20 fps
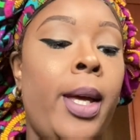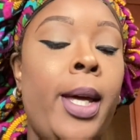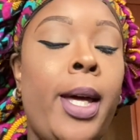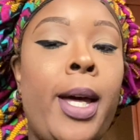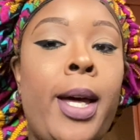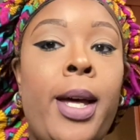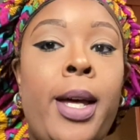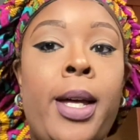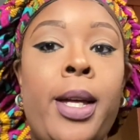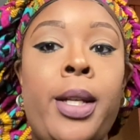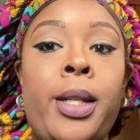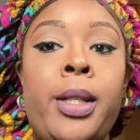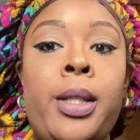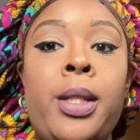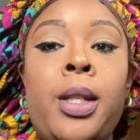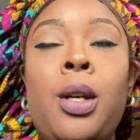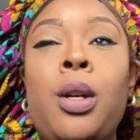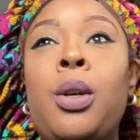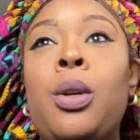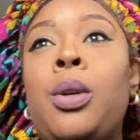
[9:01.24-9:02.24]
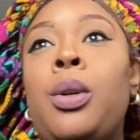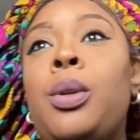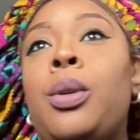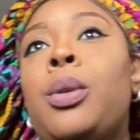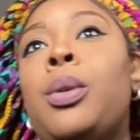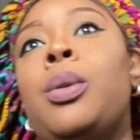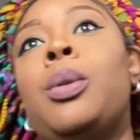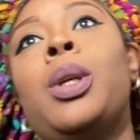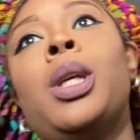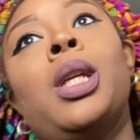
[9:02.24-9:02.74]
guys,
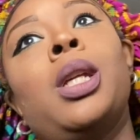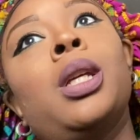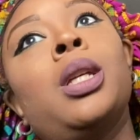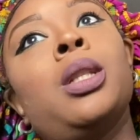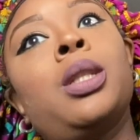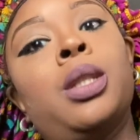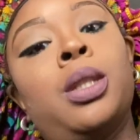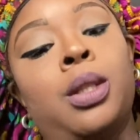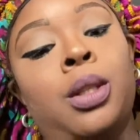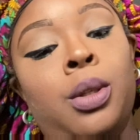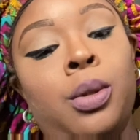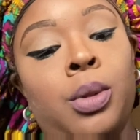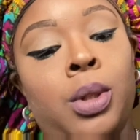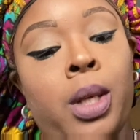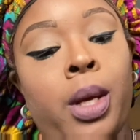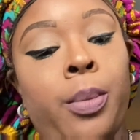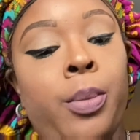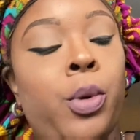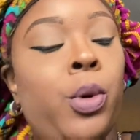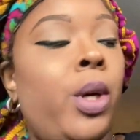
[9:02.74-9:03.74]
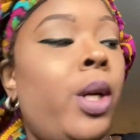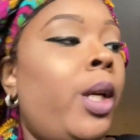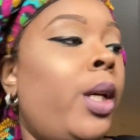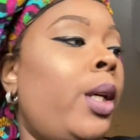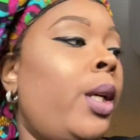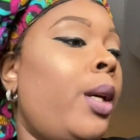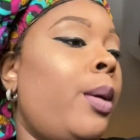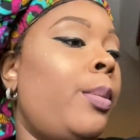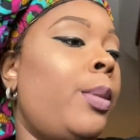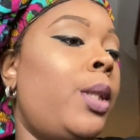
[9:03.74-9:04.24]
so it is Tuesday
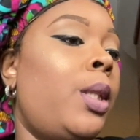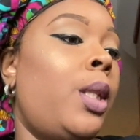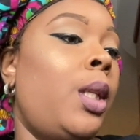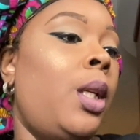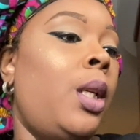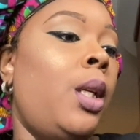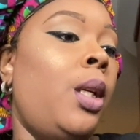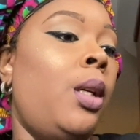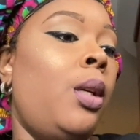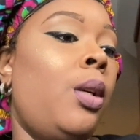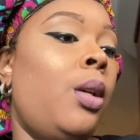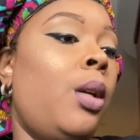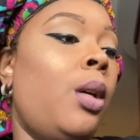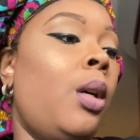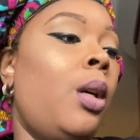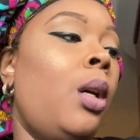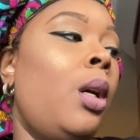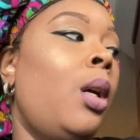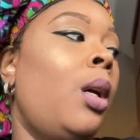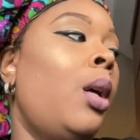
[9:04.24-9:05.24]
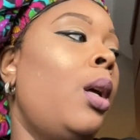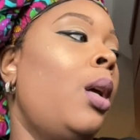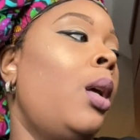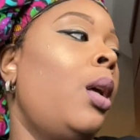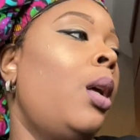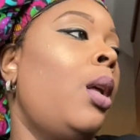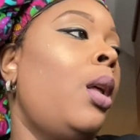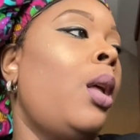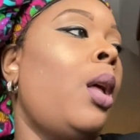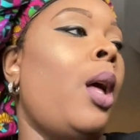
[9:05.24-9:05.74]
morning. I'm sitting here.
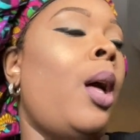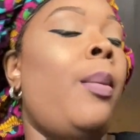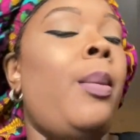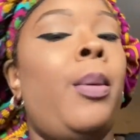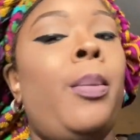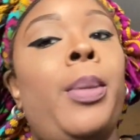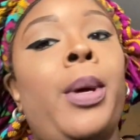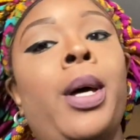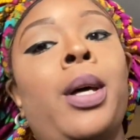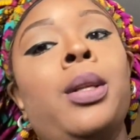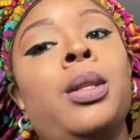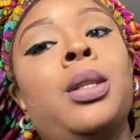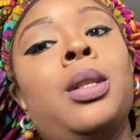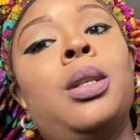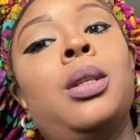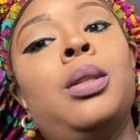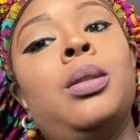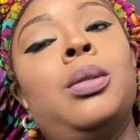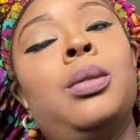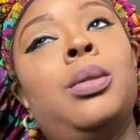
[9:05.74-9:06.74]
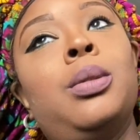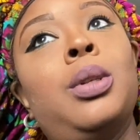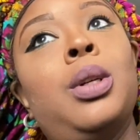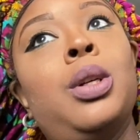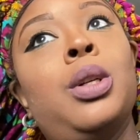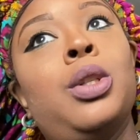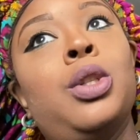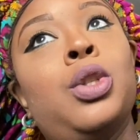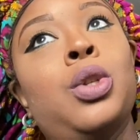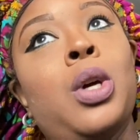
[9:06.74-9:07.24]
I'm about to
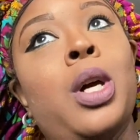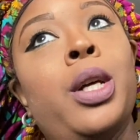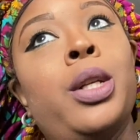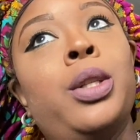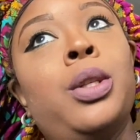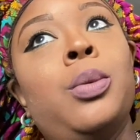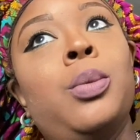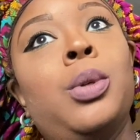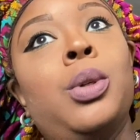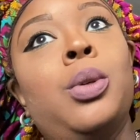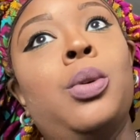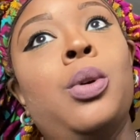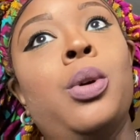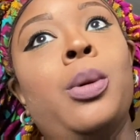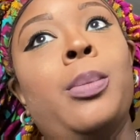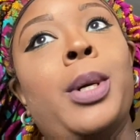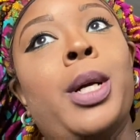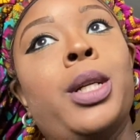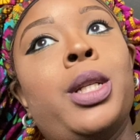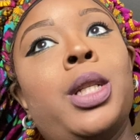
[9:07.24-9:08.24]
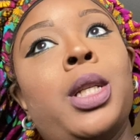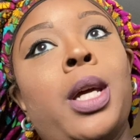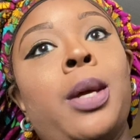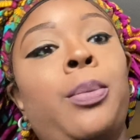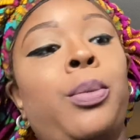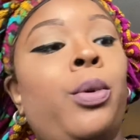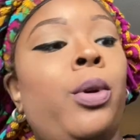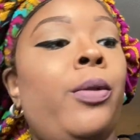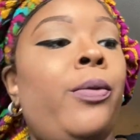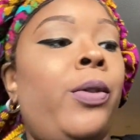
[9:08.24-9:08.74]
try to record my
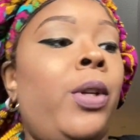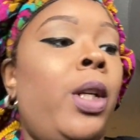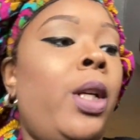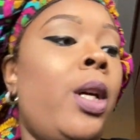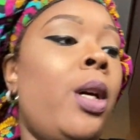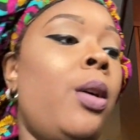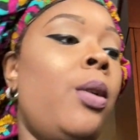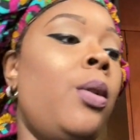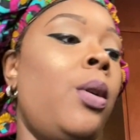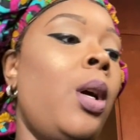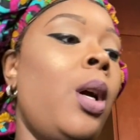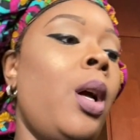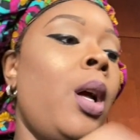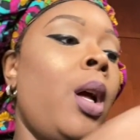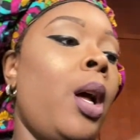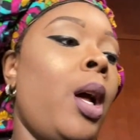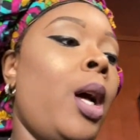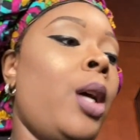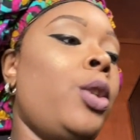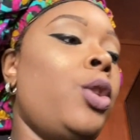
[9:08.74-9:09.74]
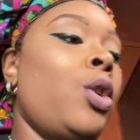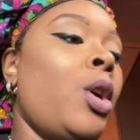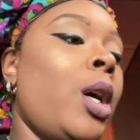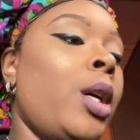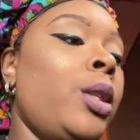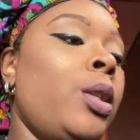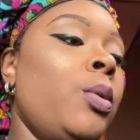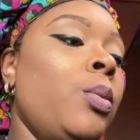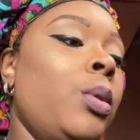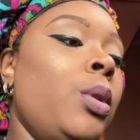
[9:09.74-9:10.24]
shaper video. I
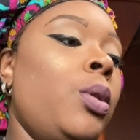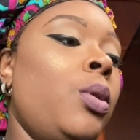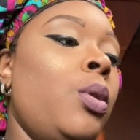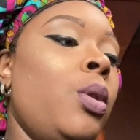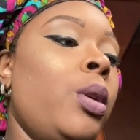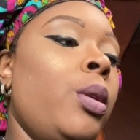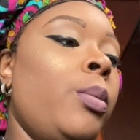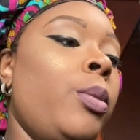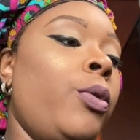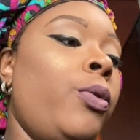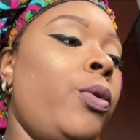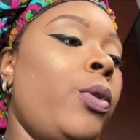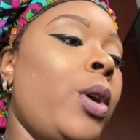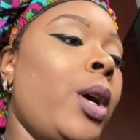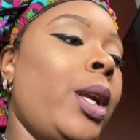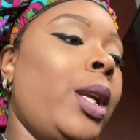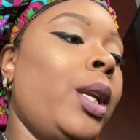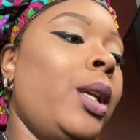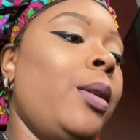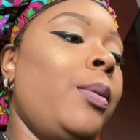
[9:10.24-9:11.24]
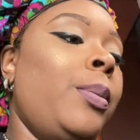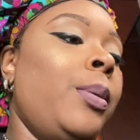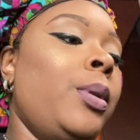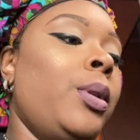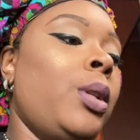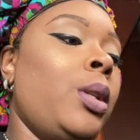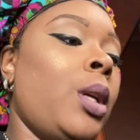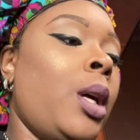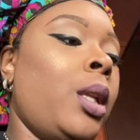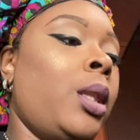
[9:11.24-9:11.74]
tried to record it before I left,
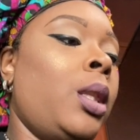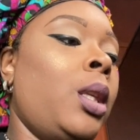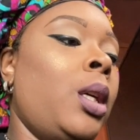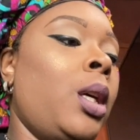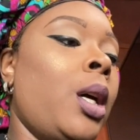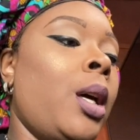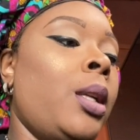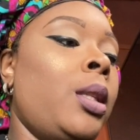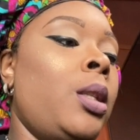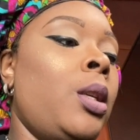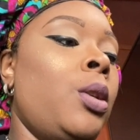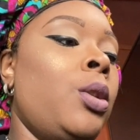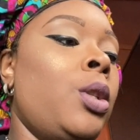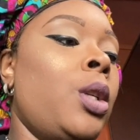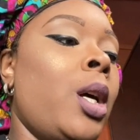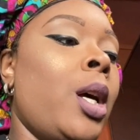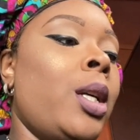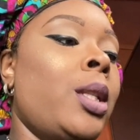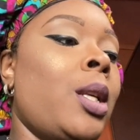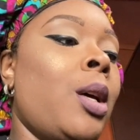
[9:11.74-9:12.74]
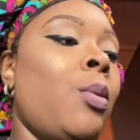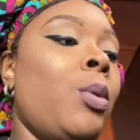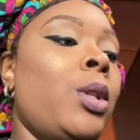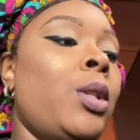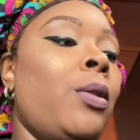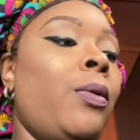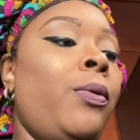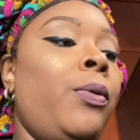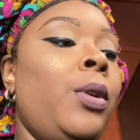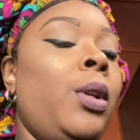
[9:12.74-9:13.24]
but I think I told you guys I
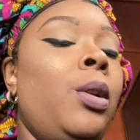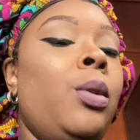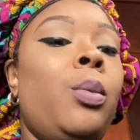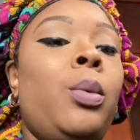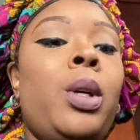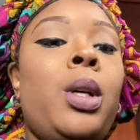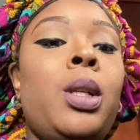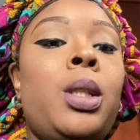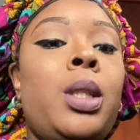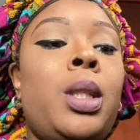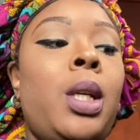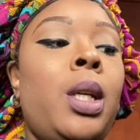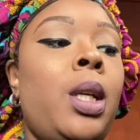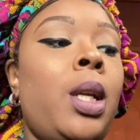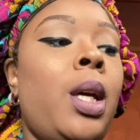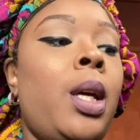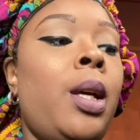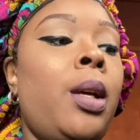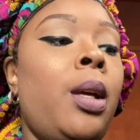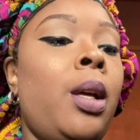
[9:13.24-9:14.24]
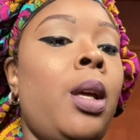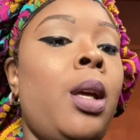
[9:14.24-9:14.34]
wasn't feeling well Sunday,